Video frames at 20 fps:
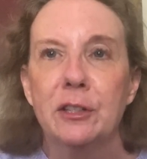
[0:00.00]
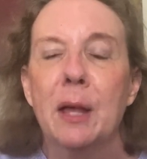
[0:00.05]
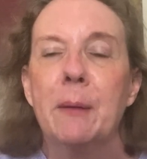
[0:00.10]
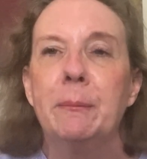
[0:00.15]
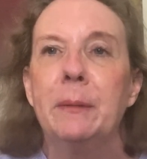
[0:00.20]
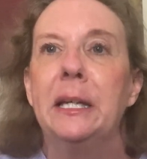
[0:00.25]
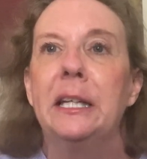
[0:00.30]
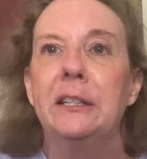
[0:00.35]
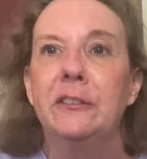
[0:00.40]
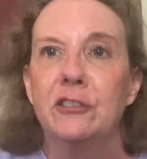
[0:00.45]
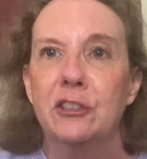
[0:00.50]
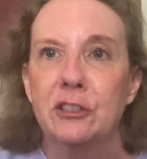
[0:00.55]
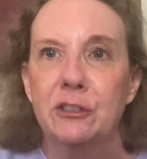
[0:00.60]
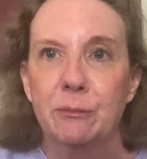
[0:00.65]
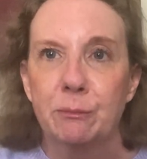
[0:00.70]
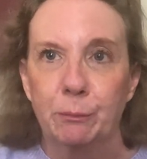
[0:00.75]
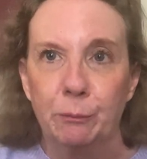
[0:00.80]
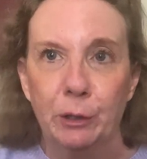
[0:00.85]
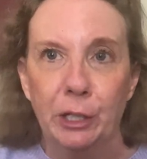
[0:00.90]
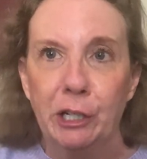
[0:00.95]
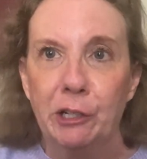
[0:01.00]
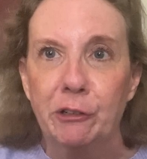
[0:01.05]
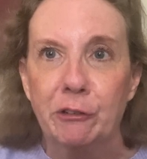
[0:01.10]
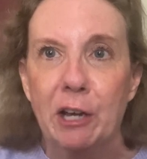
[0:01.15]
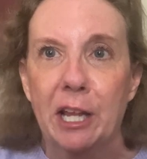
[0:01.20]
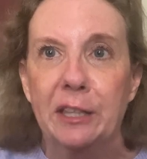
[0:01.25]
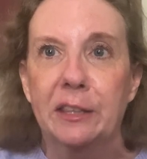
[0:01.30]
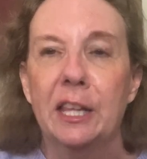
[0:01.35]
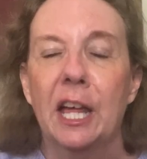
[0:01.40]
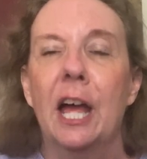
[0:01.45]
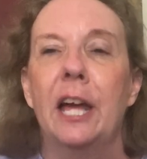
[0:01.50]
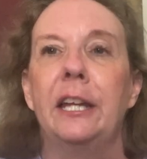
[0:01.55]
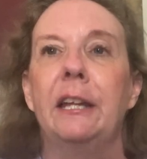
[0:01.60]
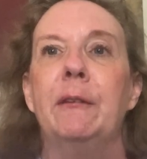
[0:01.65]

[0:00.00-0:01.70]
let me just reiterate that.